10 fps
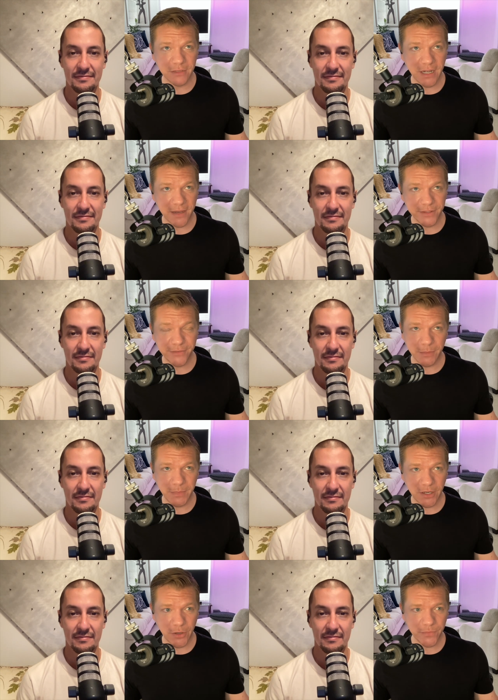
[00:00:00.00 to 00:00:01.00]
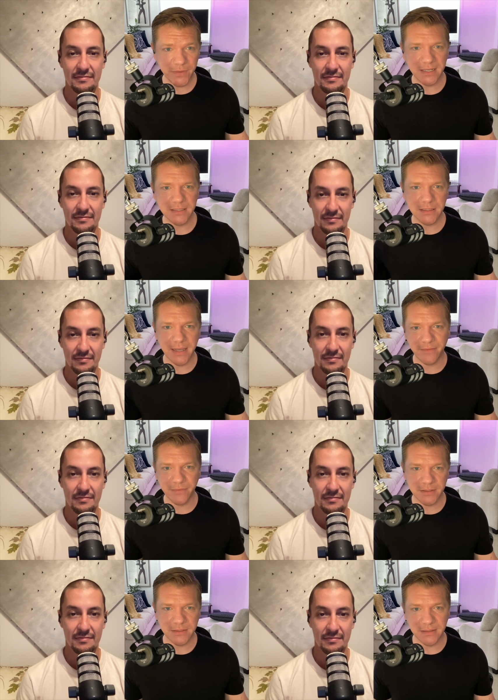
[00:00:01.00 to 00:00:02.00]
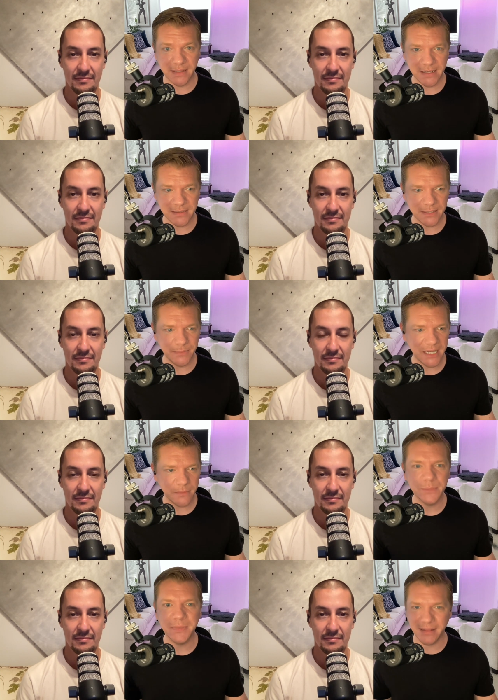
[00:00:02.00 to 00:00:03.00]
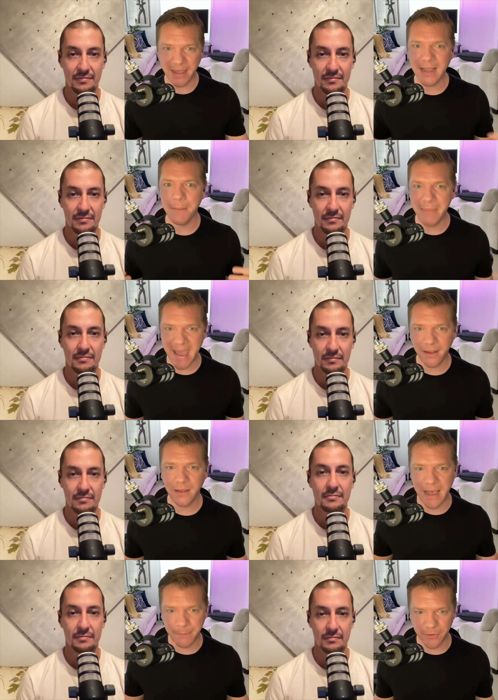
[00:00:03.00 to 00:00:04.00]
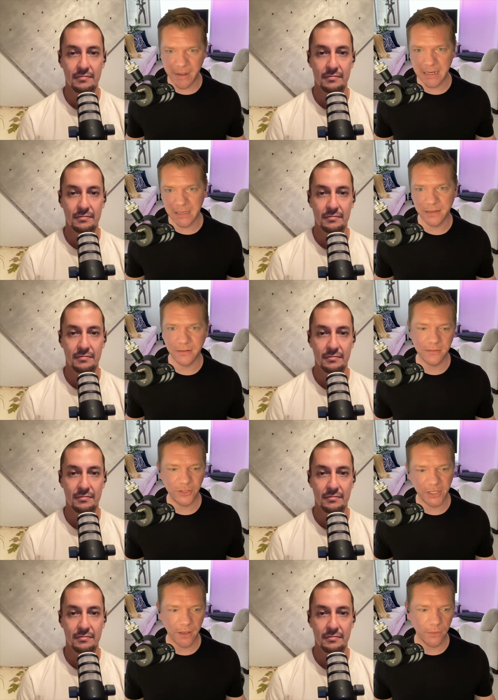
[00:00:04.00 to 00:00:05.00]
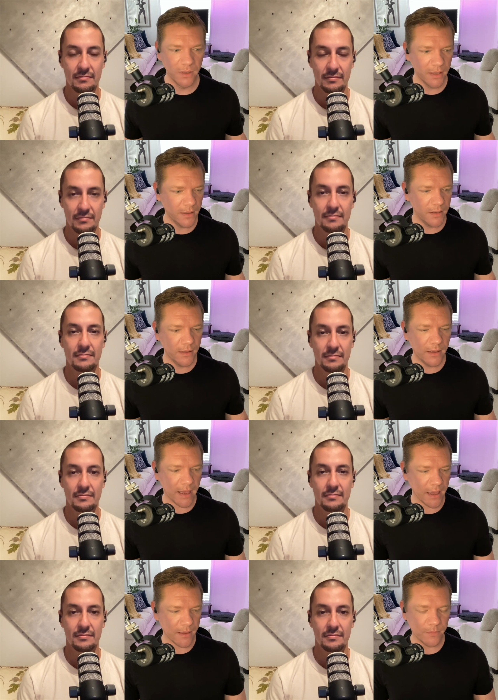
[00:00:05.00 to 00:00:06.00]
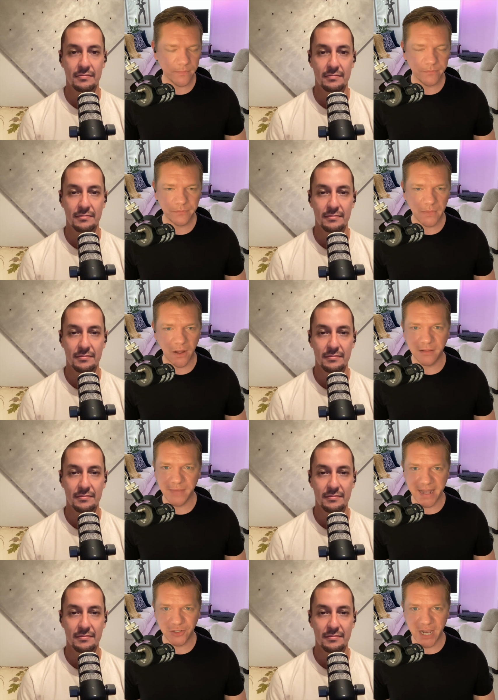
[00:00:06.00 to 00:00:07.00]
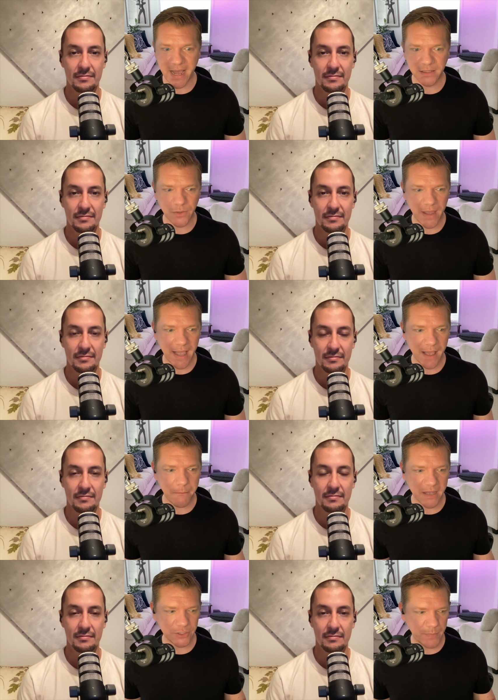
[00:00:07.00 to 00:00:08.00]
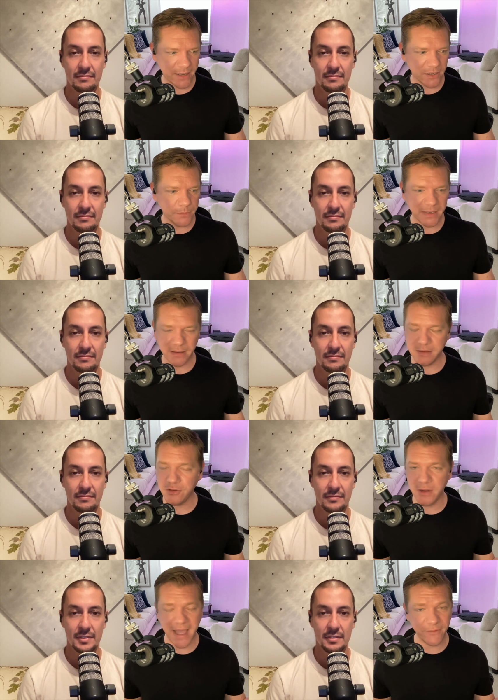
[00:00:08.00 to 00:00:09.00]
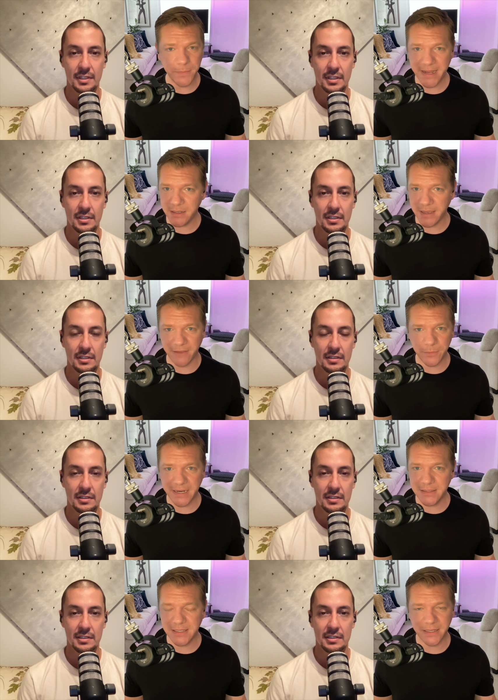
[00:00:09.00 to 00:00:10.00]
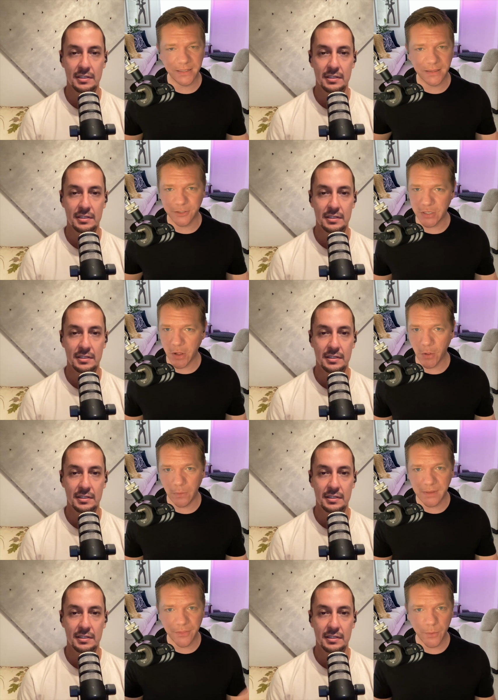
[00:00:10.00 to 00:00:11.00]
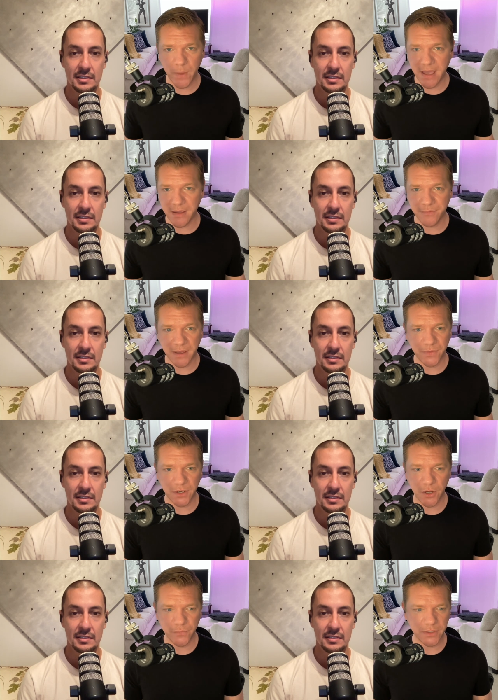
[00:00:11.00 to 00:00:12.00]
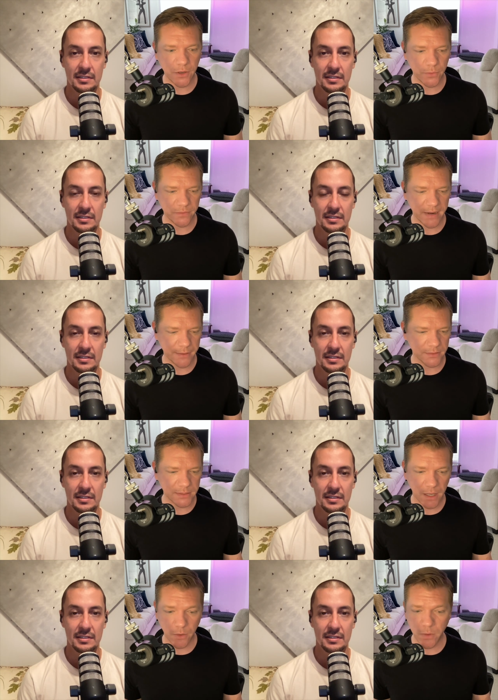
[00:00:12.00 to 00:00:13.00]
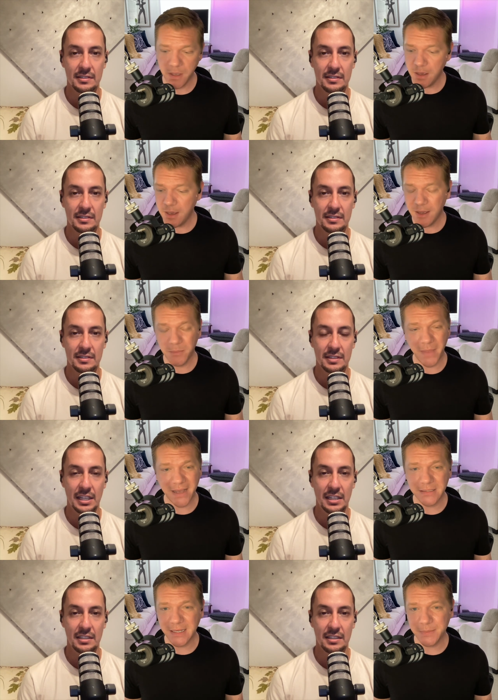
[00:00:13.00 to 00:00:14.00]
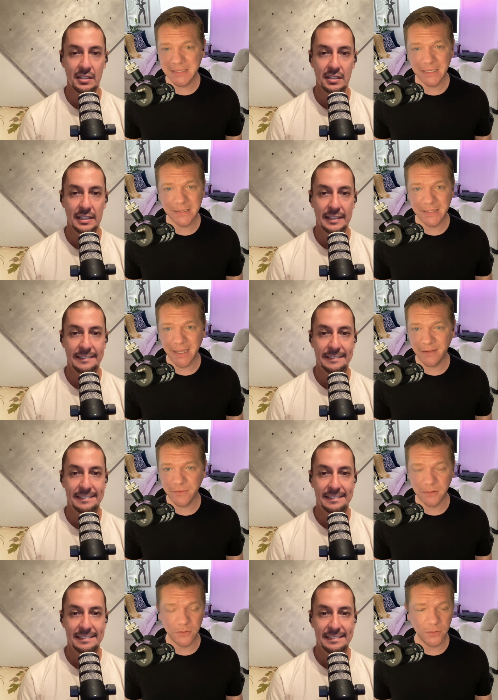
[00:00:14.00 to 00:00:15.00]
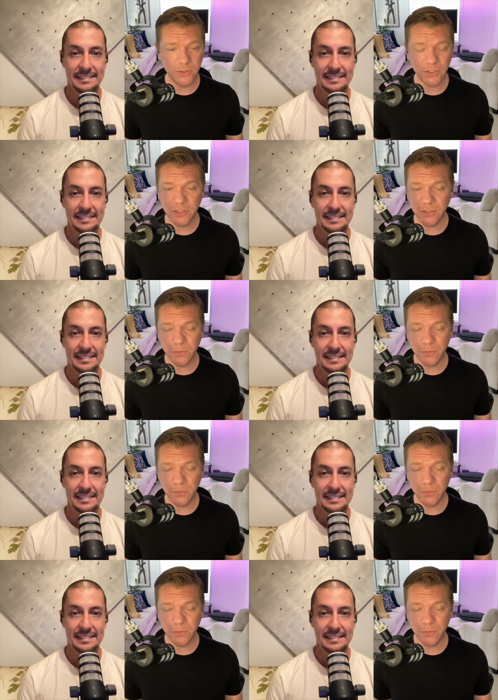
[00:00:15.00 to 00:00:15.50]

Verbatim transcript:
Speaker 1: recovered from the COVID. I still have slight symptoms, but like I'm back operating and you know, um, all of that jazz so i am mm-hmm. much better but you know everybody everybody's getting it there's a whole nother wave of the covid going around so mask yeah. up stay safe do what you do